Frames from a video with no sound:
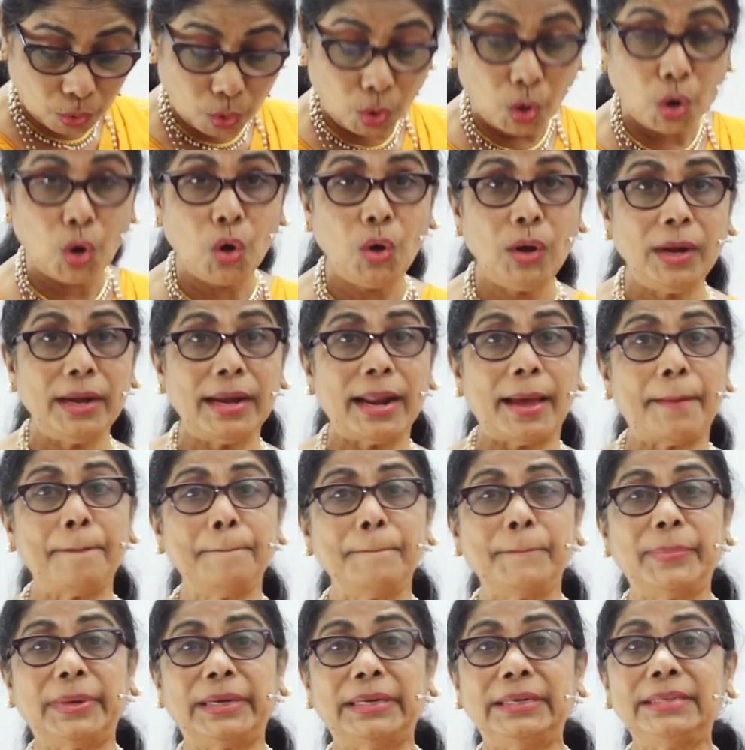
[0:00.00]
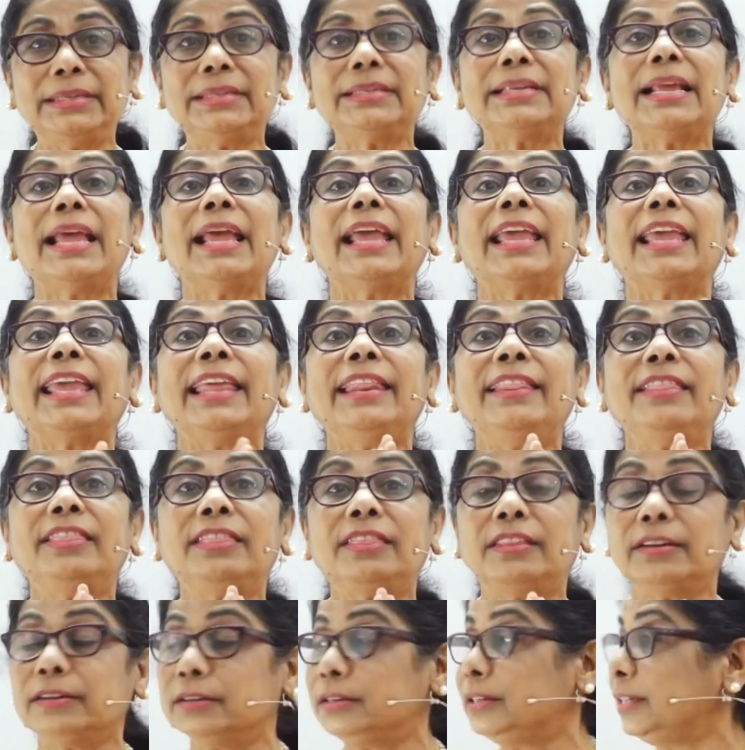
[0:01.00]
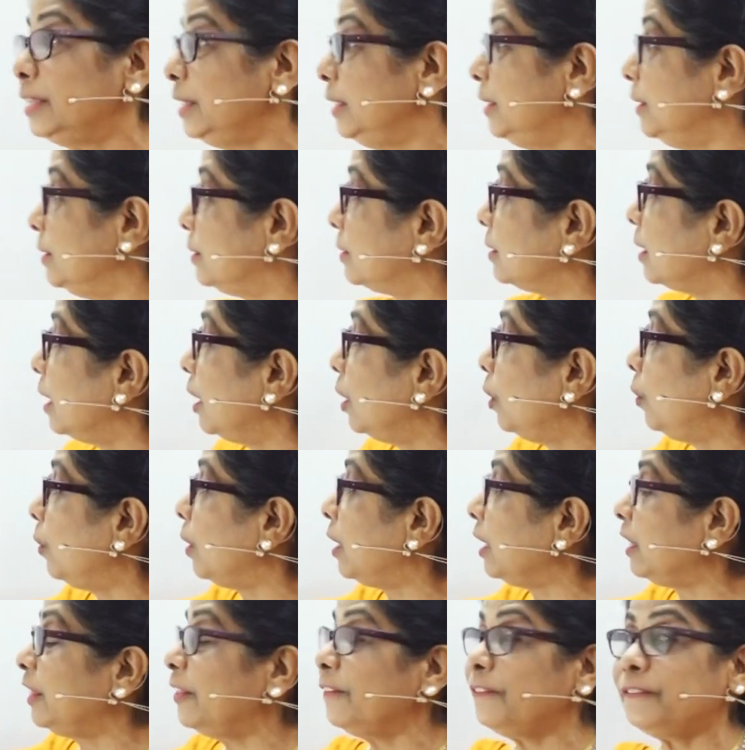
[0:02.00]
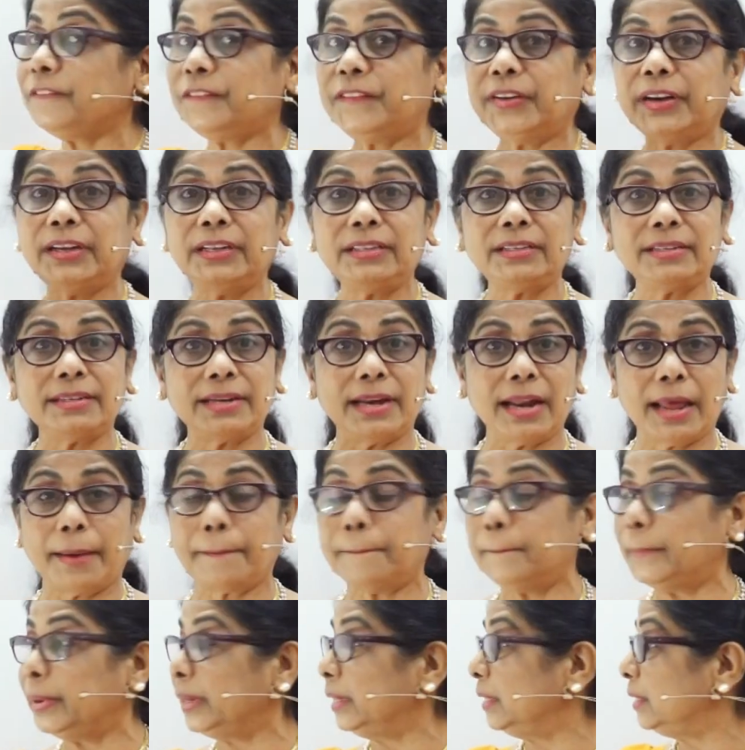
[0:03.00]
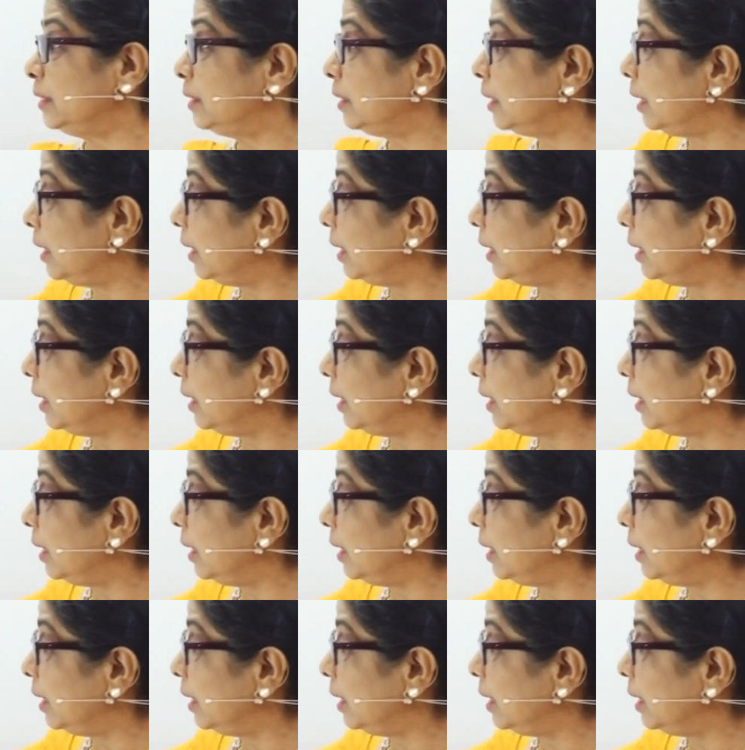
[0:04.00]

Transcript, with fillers: all numbers in 30s. Look at the first numbers,